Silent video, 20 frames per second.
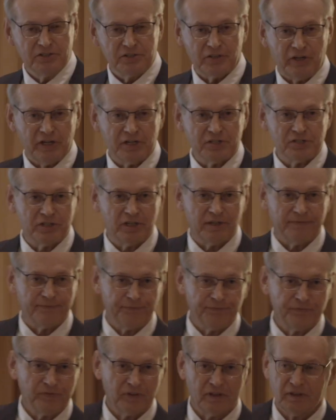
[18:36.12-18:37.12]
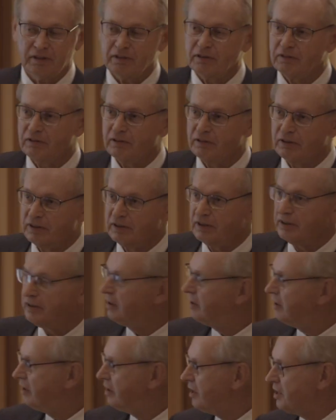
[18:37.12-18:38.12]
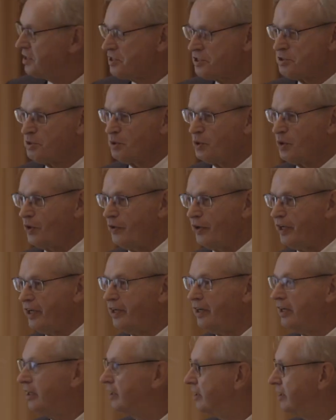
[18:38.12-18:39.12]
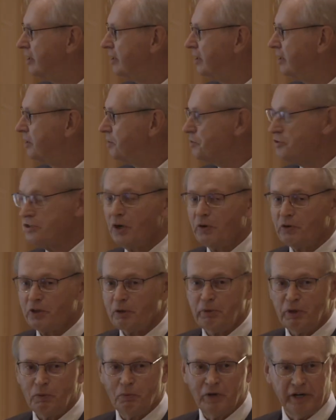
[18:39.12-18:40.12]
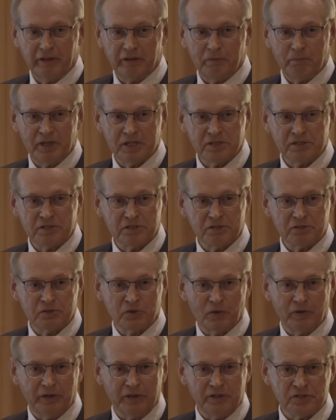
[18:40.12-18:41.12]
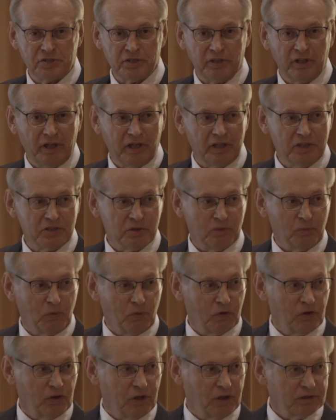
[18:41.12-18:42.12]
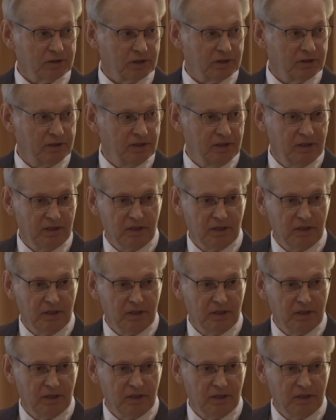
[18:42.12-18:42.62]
So here's a historian who's known to be one of the best historians in the ancient world.